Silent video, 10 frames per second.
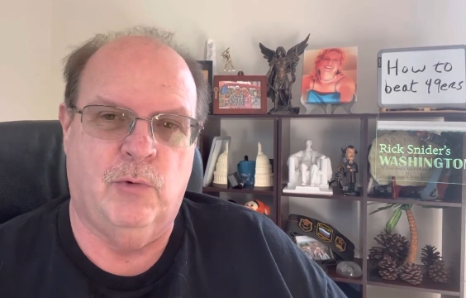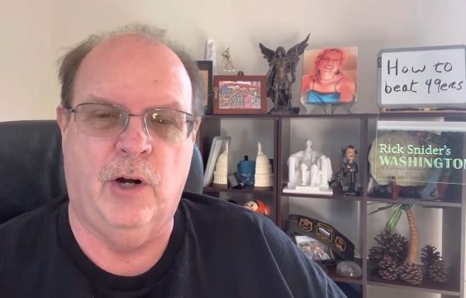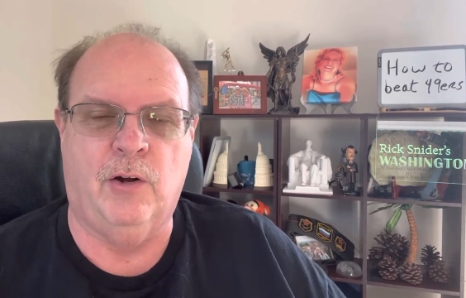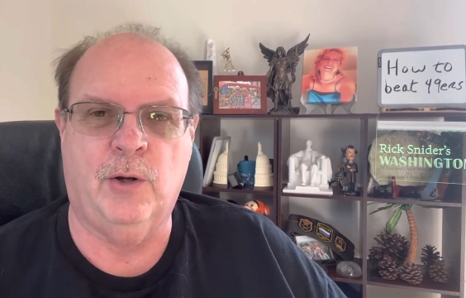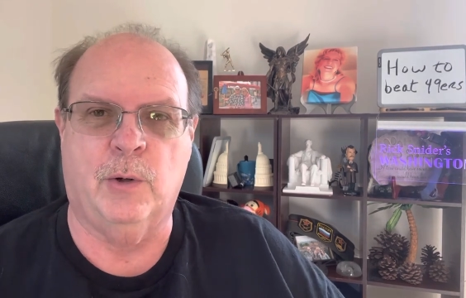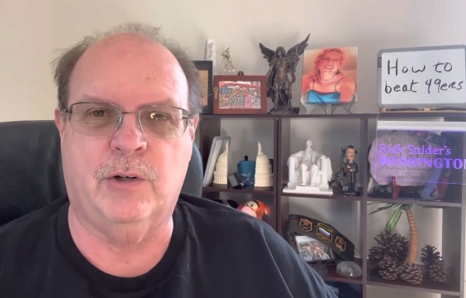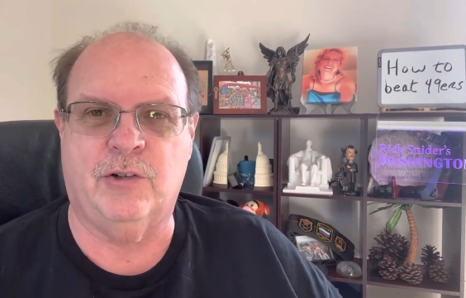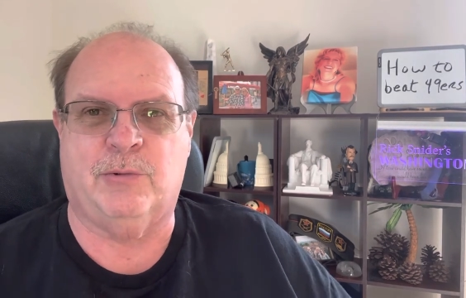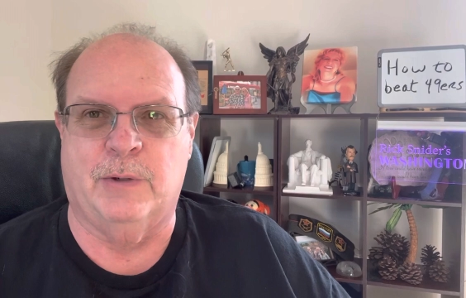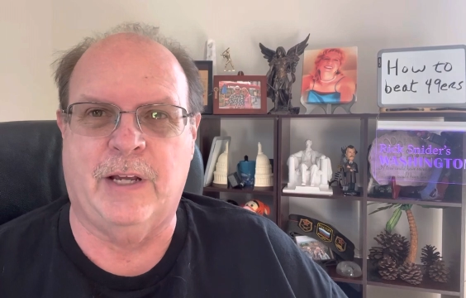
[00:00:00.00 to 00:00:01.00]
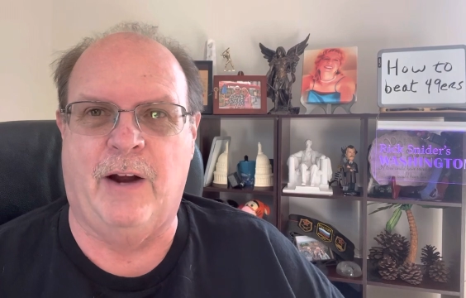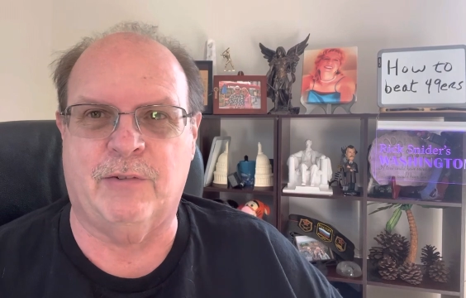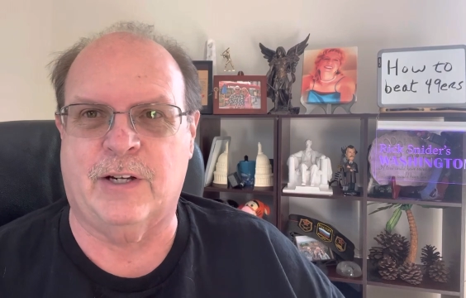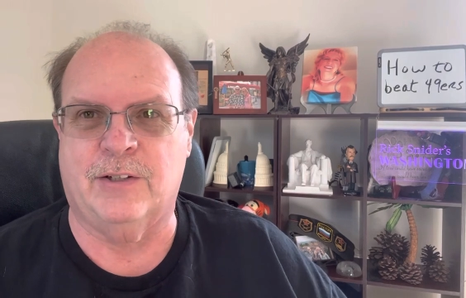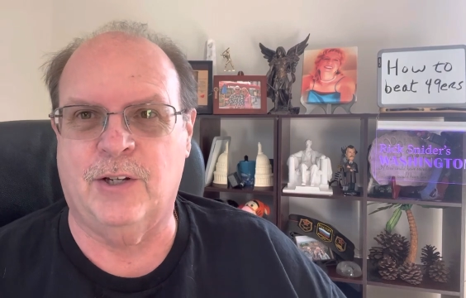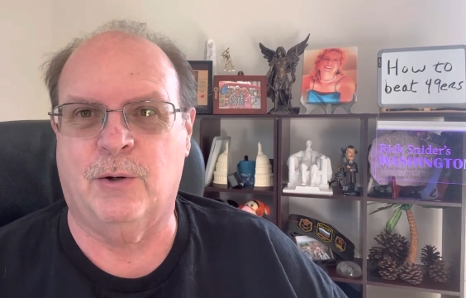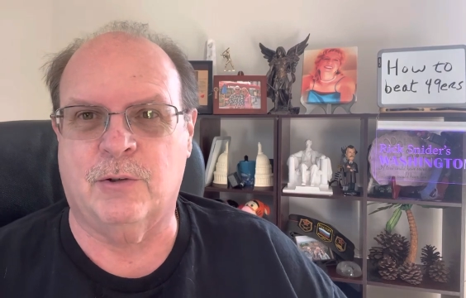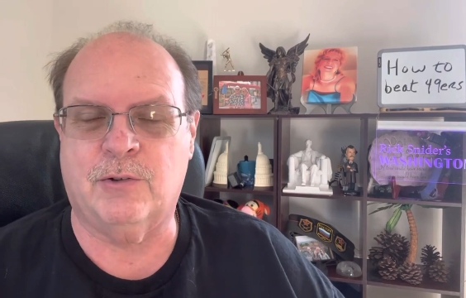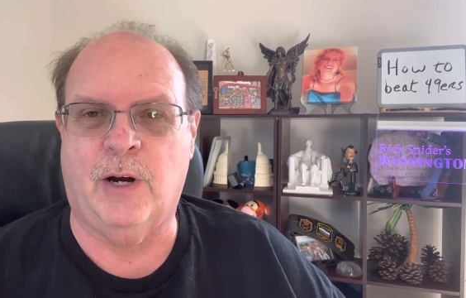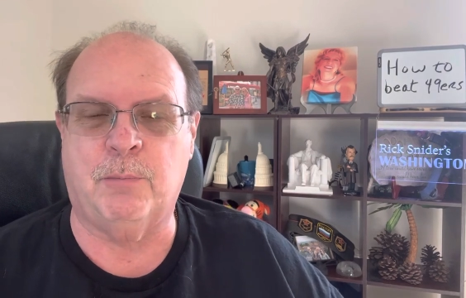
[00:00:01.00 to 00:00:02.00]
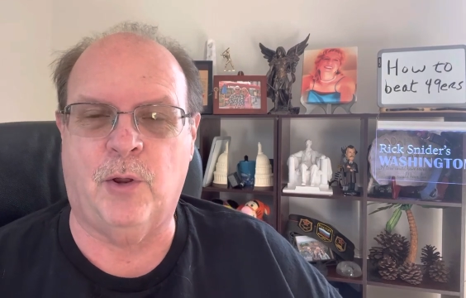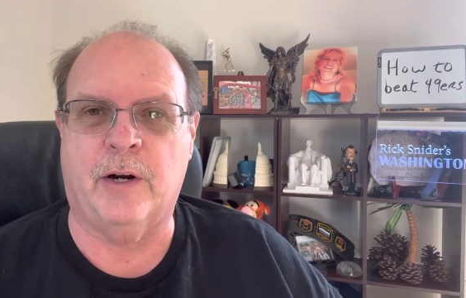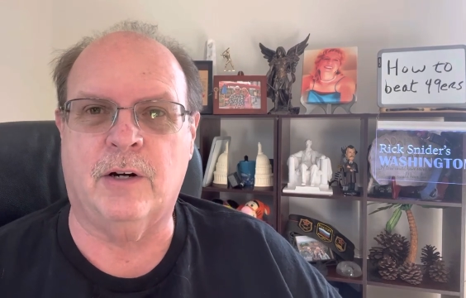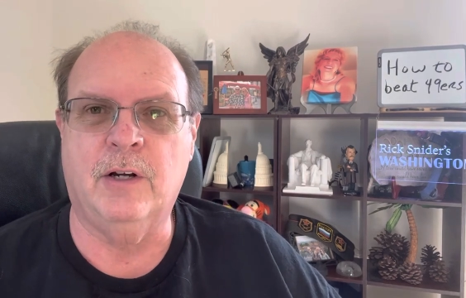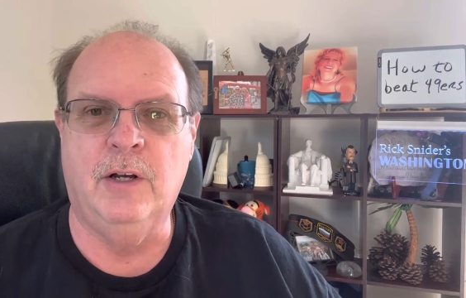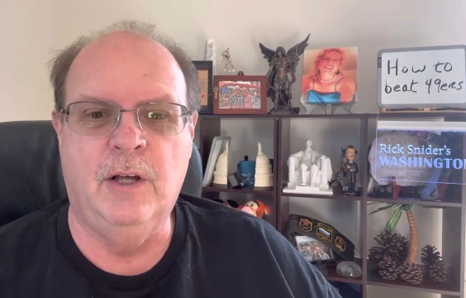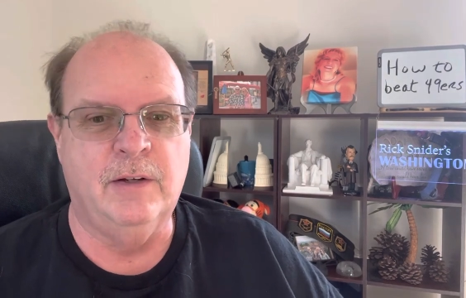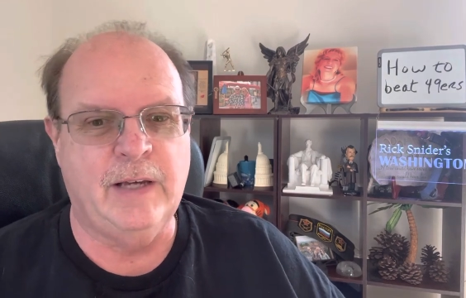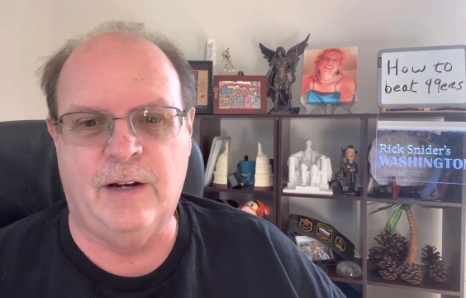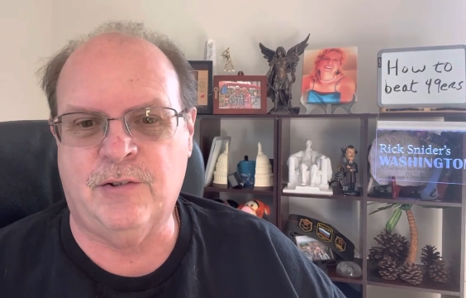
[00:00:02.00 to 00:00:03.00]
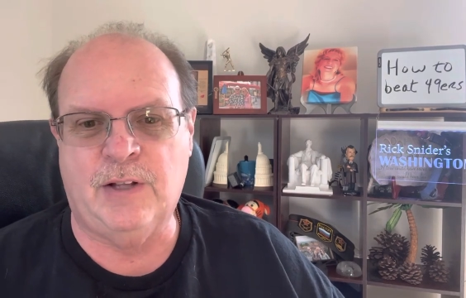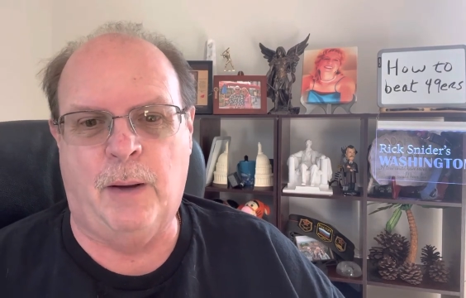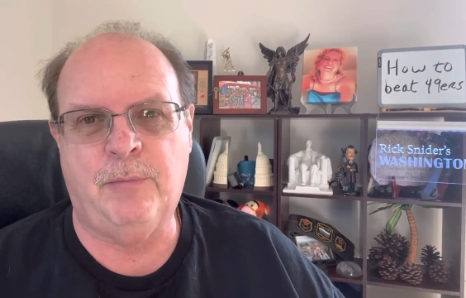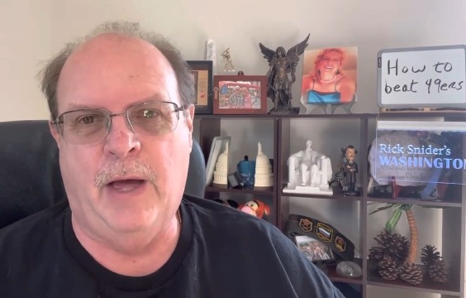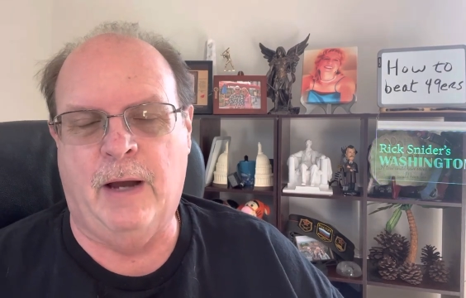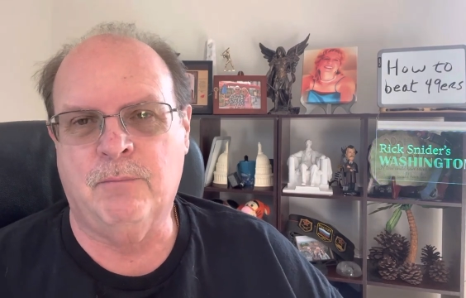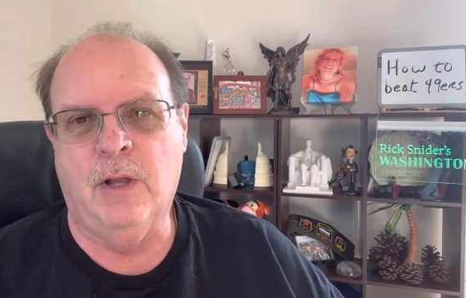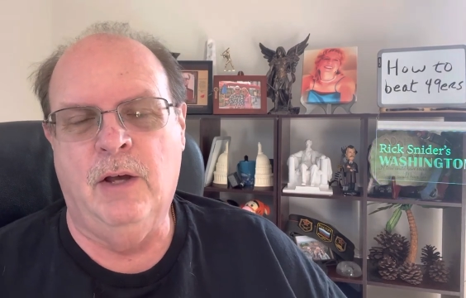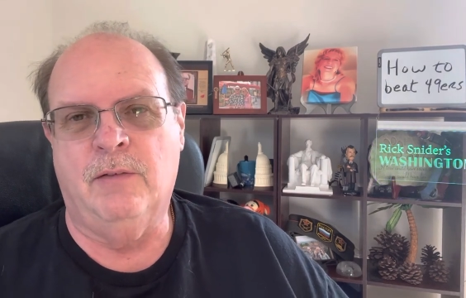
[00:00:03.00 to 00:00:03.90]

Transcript: We all know what Chris McCaffrey can do. He's a great player. Got to stop that.